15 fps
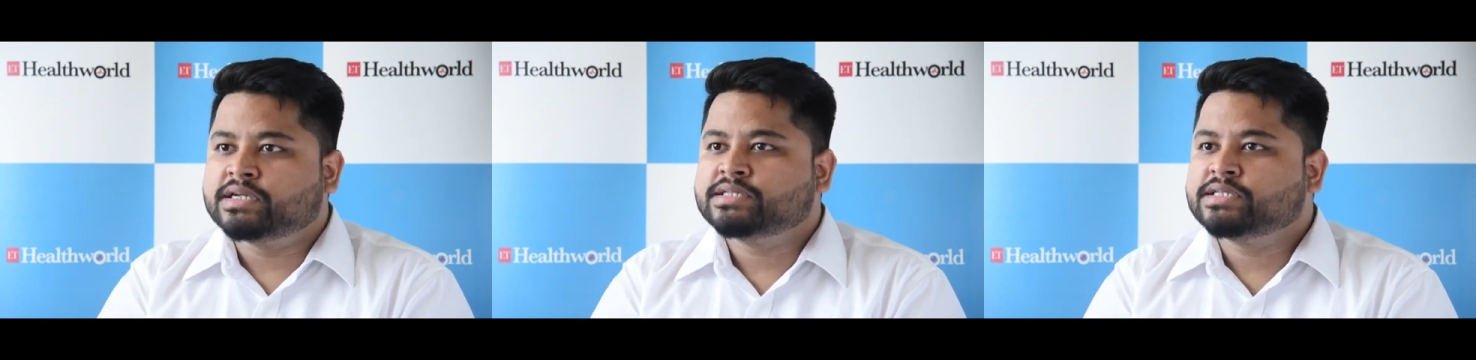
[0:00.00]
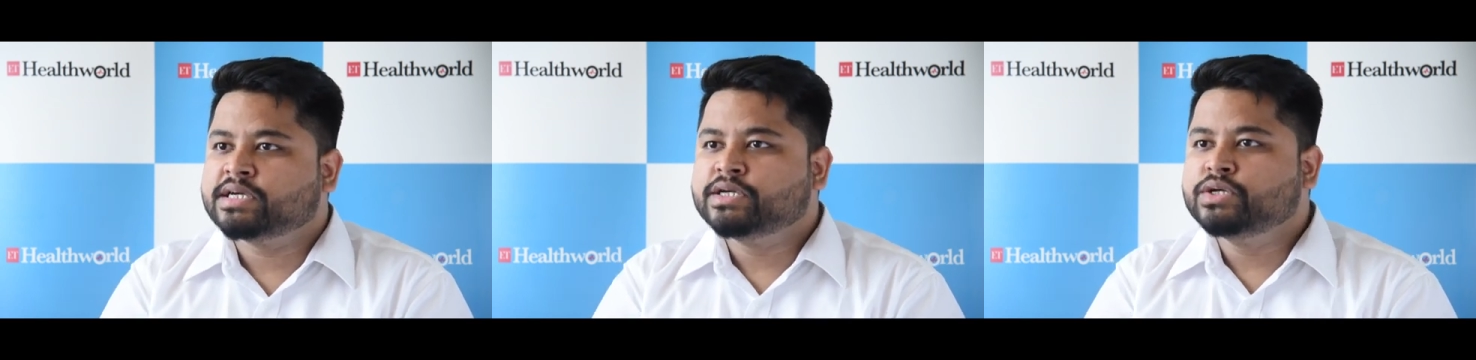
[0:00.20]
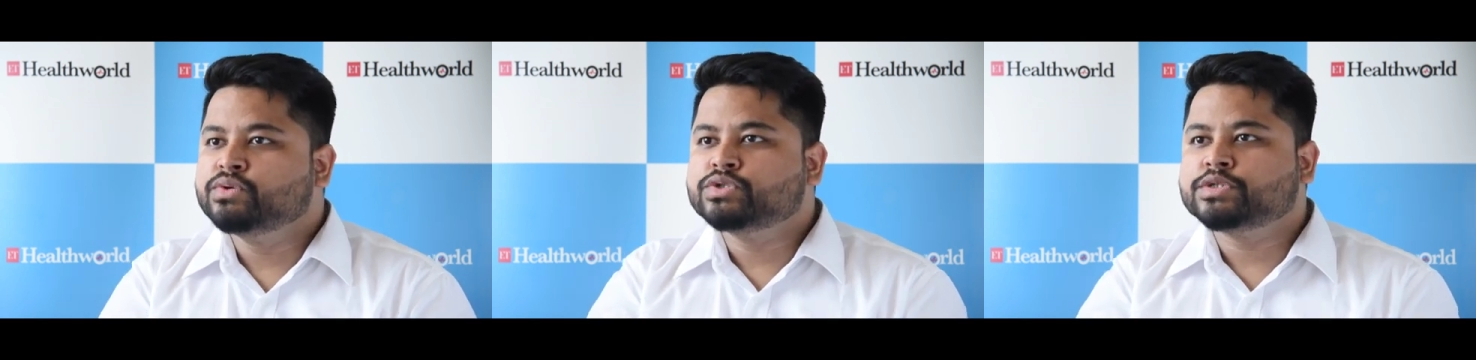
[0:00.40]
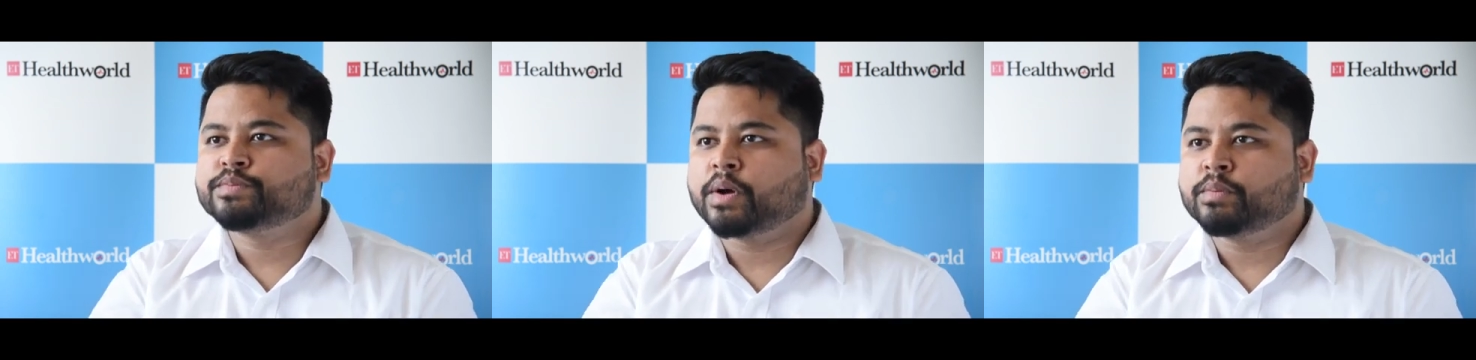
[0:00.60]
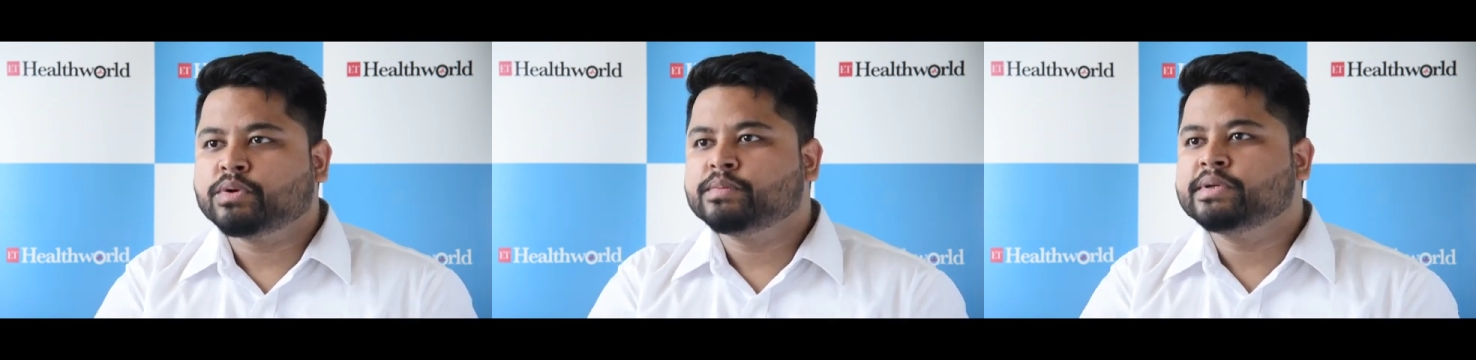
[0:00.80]
it's a huge
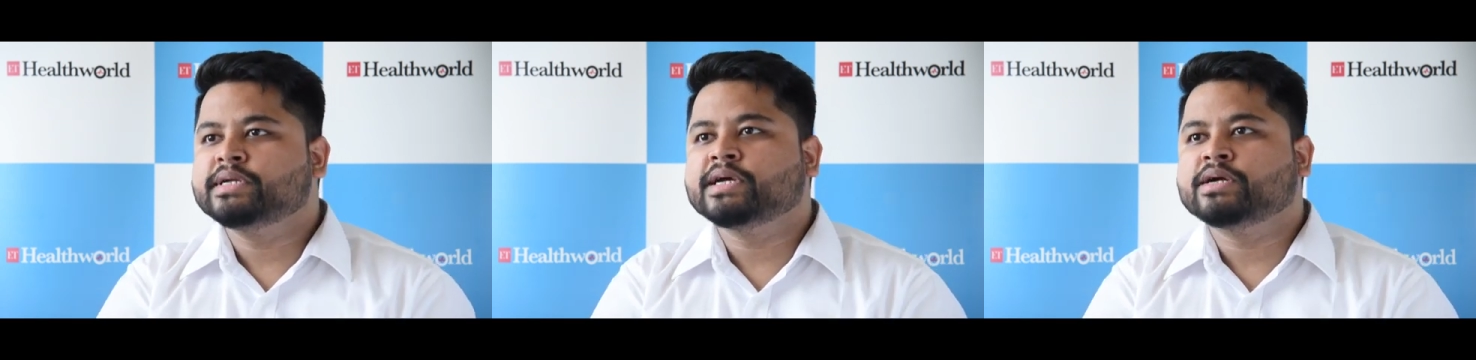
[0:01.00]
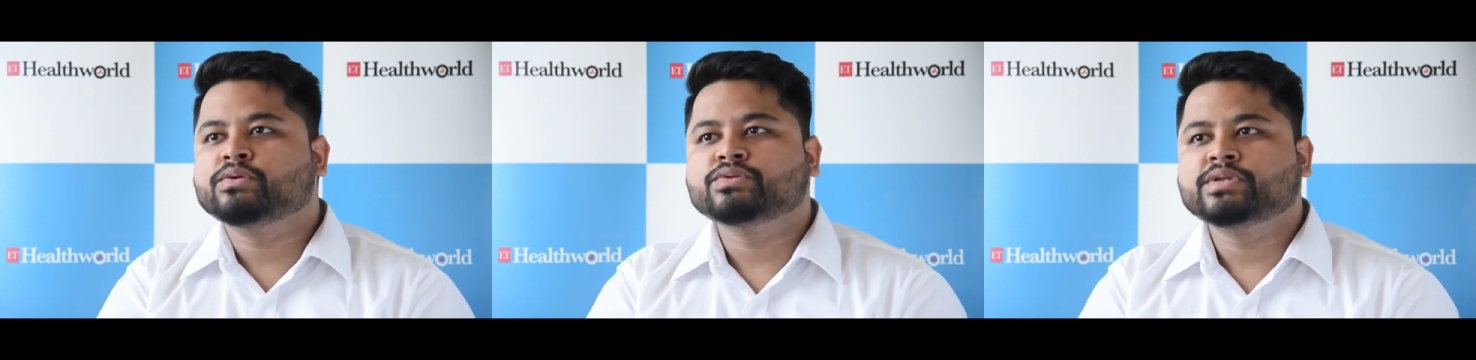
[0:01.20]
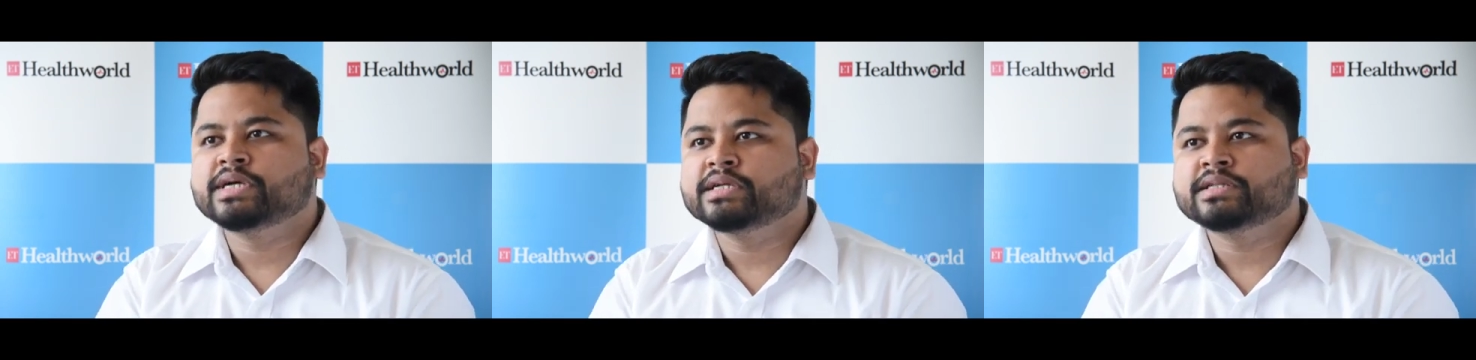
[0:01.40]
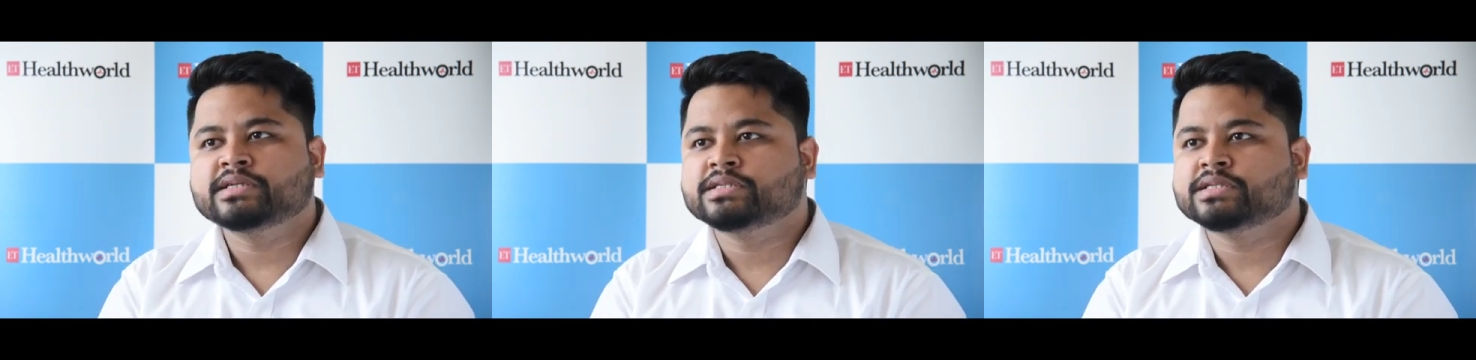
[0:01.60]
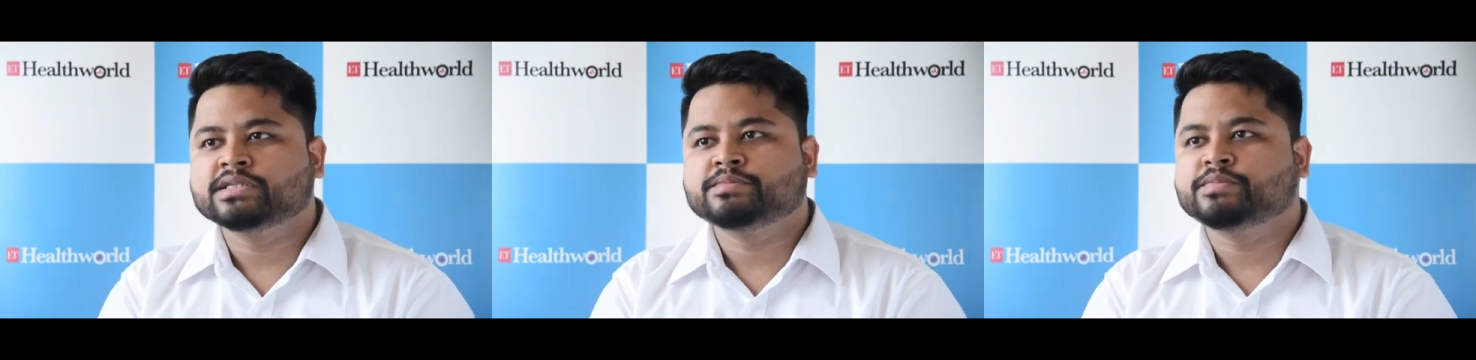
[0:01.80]
problem in tier 2, 3,
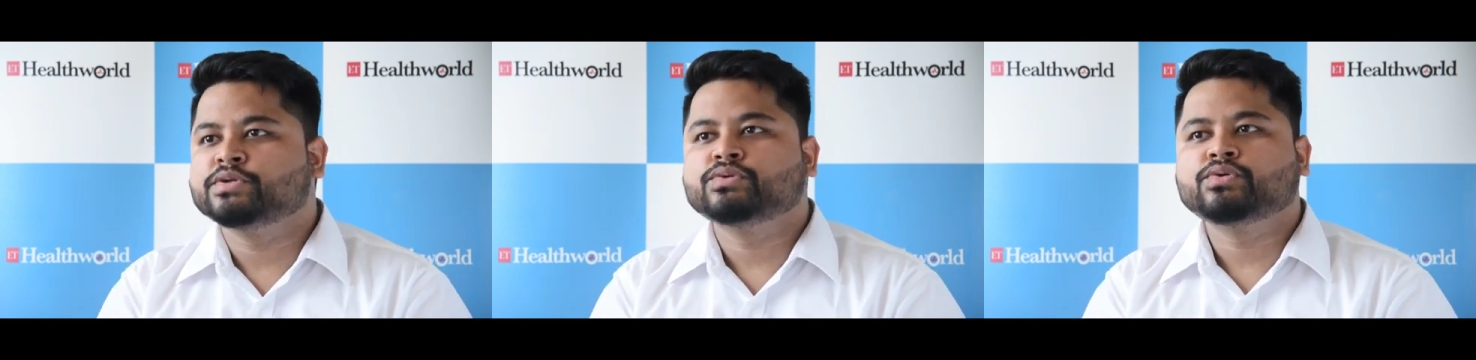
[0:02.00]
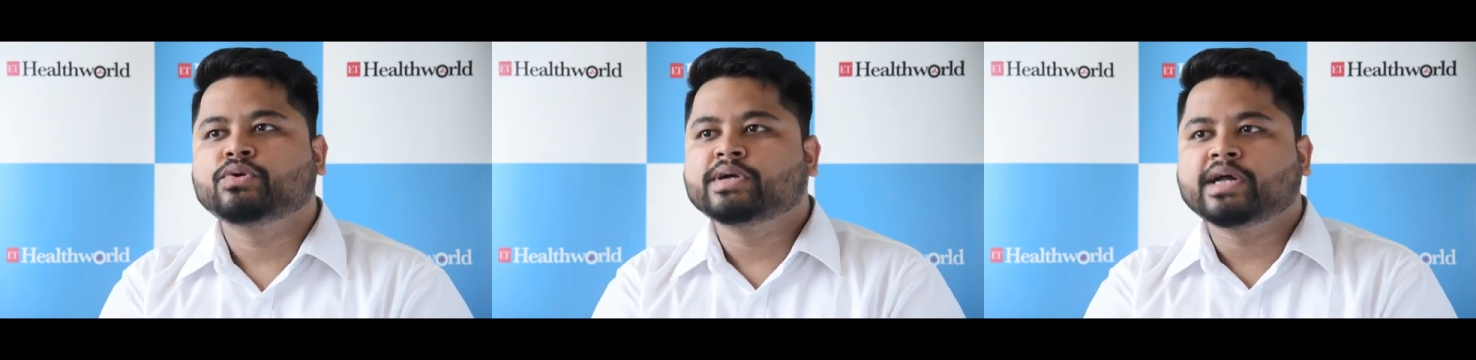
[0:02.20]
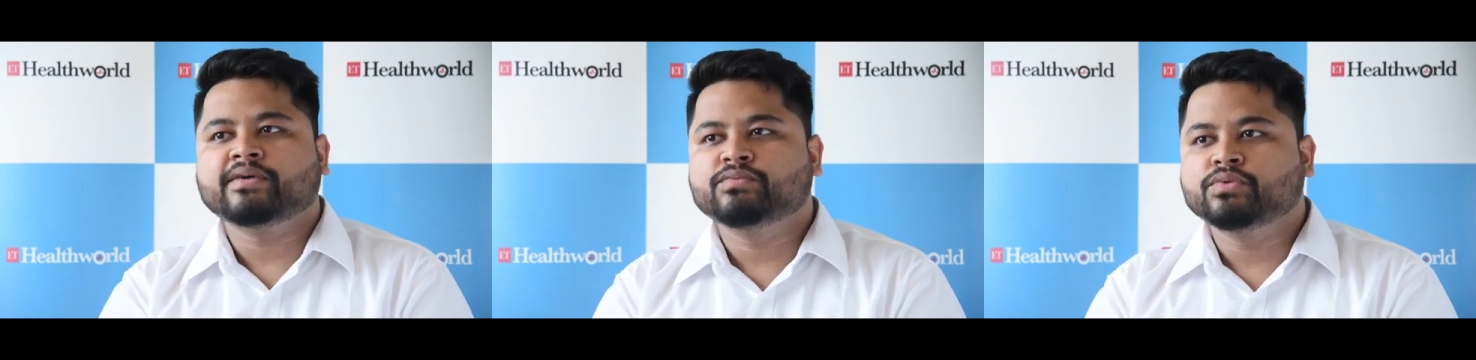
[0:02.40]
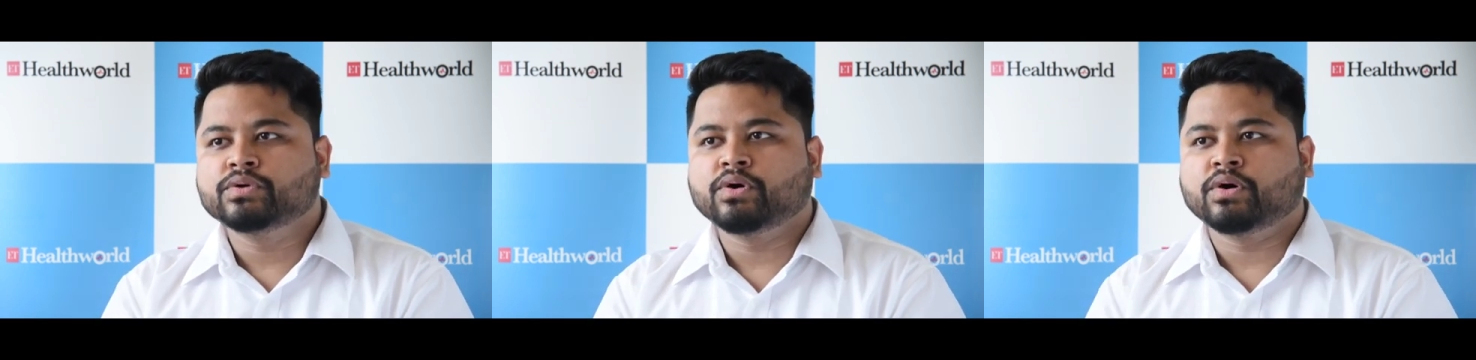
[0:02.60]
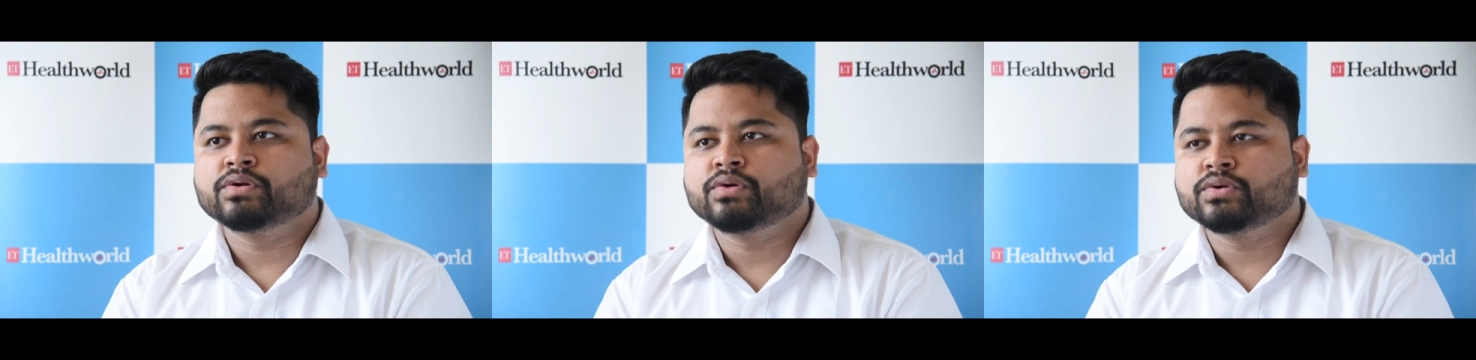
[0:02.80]
3 cities, but you don't have
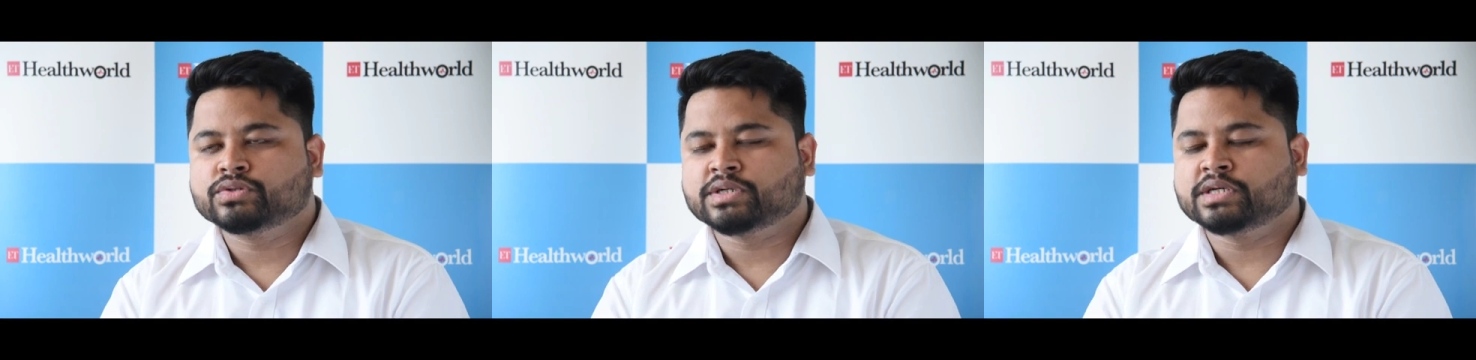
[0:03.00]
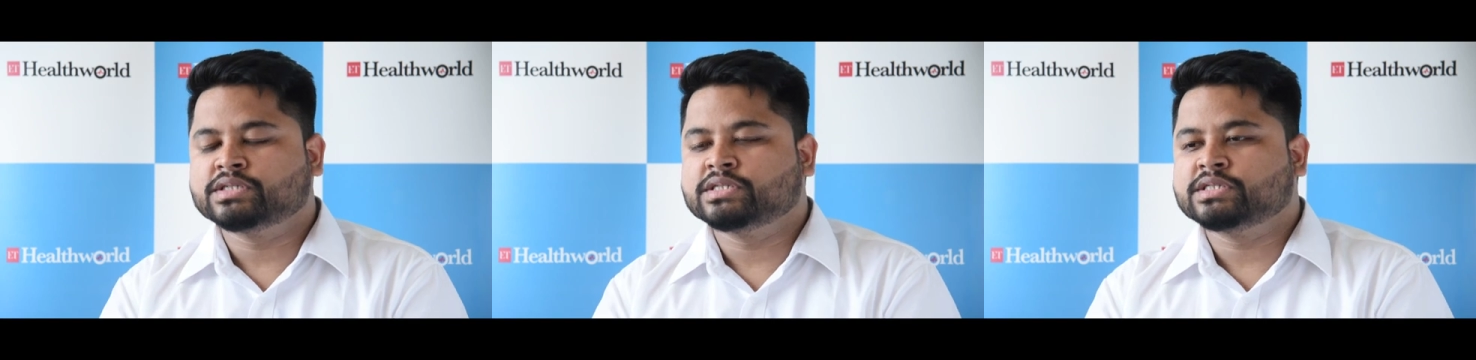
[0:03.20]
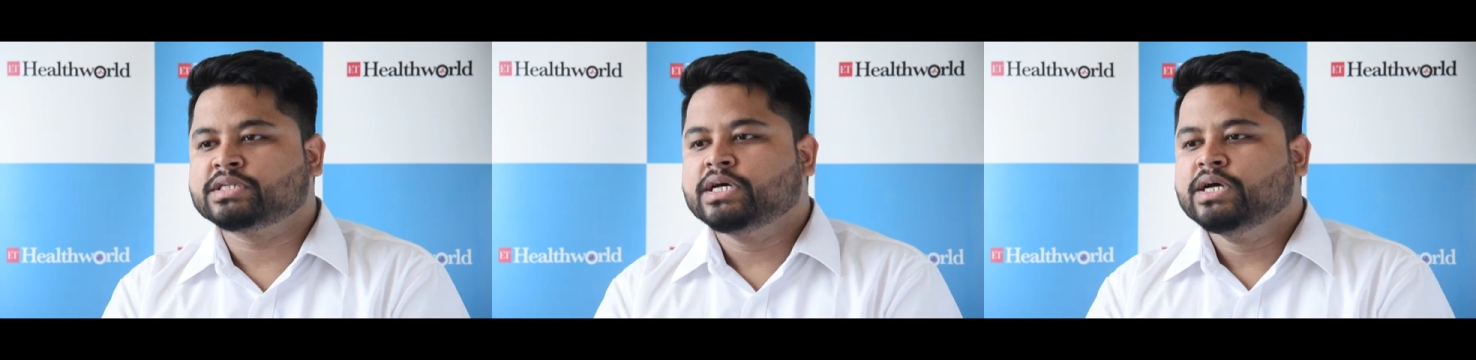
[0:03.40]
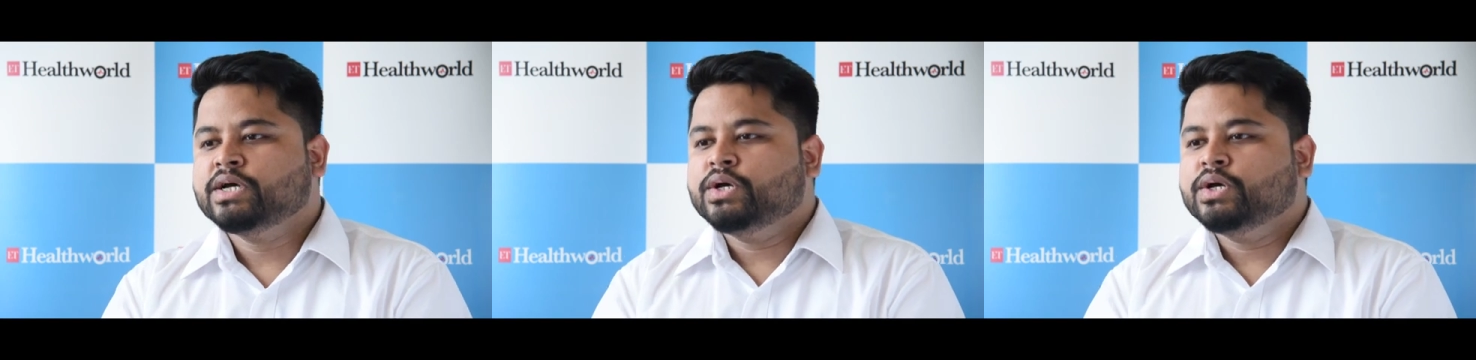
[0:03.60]
good onco surgeons.